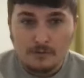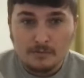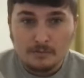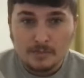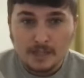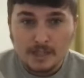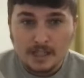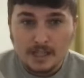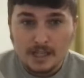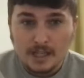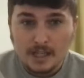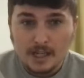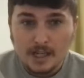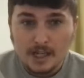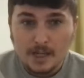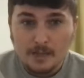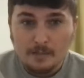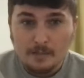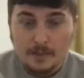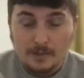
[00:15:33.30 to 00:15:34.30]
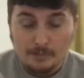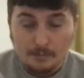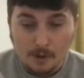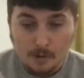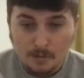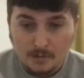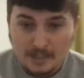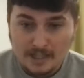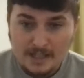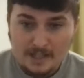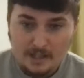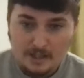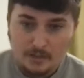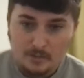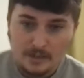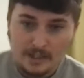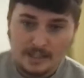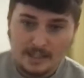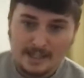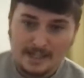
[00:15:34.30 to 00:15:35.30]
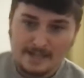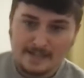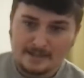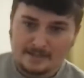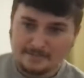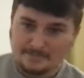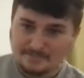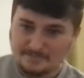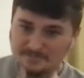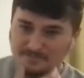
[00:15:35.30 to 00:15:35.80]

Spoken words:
beat Bromley at the weekend.